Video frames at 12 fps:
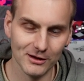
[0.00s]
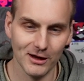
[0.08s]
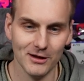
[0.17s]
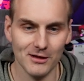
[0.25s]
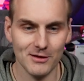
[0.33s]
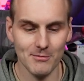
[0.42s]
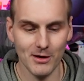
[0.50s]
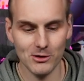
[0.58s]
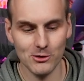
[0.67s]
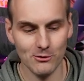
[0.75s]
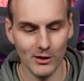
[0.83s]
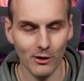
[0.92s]
and let's make
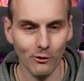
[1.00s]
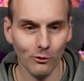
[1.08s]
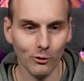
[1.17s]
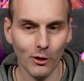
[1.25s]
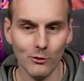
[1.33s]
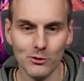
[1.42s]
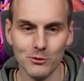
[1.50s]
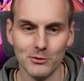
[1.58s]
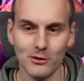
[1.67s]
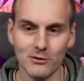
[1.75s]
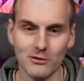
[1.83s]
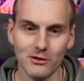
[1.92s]
sure that all loads up
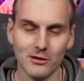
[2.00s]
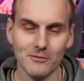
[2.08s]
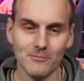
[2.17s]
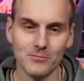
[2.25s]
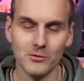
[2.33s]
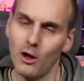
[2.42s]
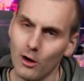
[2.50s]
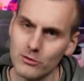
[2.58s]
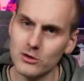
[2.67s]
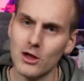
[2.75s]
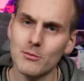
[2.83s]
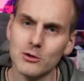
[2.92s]
nicely.
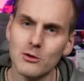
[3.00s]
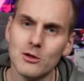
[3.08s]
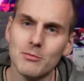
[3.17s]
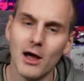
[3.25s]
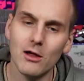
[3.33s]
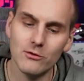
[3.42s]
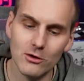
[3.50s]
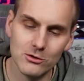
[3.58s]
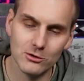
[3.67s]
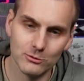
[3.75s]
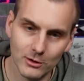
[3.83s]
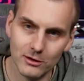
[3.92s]
Obviously, I'm doing the PAL
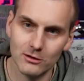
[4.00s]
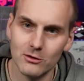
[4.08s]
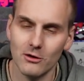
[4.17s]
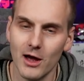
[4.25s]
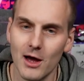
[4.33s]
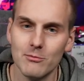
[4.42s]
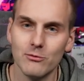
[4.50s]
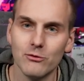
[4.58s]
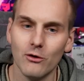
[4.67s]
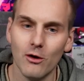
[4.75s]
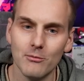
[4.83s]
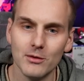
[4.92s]
version as well because I am
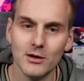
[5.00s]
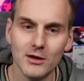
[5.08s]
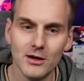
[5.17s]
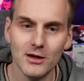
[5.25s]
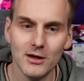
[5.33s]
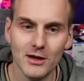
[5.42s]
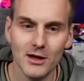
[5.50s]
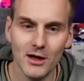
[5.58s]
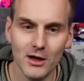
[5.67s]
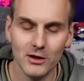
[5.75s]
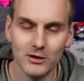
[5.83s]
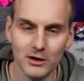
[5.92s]
from,
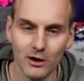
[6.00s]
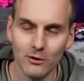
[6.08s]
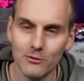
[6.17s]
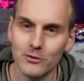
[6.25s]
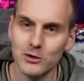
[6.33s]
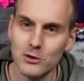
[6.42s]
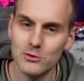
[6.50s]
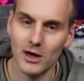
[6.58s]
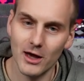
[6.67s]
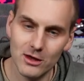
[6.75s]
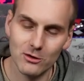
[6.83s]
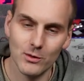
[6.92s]
you know, the
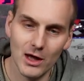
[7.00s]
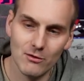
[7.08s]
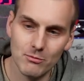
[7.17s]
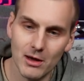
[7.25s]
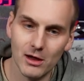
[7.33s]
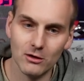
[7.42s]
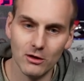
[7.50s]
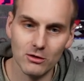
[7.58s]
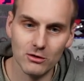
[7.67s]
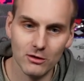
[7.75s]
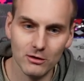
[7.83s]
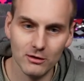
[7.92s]
UK, so we have a PAL
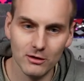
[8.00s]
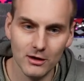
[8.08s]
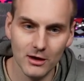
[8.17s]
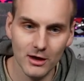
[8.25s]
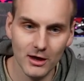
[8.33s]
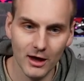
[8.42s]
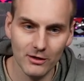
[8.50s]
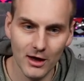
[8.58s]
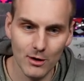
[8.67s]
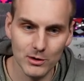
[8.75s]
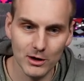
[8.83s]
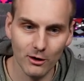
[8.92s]
console. And
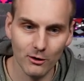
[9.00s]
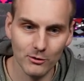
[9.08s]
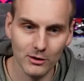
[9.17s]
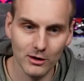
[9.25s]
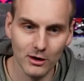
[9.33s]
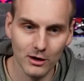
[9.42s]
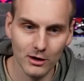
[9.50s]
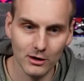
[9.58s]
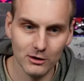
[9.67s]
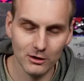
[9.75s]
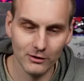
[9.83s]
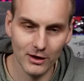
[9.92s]
there we go.
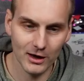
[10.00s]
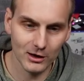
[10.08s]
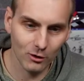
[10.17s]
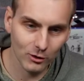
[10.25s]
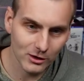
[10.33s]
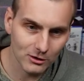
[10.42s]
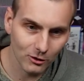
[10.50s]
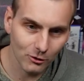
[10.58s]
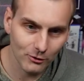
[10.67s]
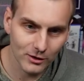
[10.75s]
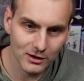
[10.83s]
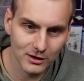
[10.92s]
Look at that in all its
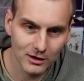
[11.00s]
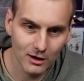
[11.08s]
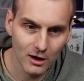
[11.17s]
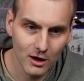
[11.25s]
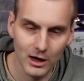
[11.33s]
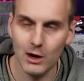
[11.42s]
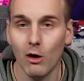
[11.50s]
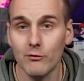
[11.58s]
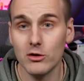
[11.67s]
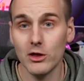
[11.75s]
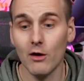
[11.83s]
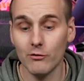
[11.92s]
glory. Now,
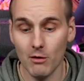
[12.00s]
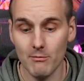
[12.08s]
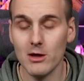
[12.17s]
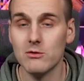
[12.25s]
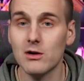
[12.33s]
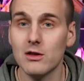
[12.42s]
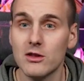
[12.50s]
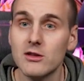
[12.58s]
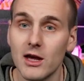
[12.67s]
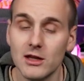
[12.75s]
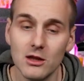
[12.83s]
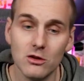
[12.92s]
obviously, I've not messed with any of the
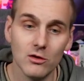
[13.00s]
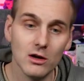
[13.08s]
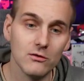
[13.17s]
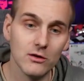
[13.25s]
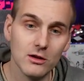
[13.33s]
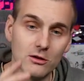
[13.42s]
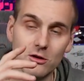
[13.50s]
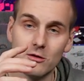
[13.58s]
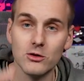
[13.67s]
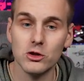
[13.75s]
settings or anything to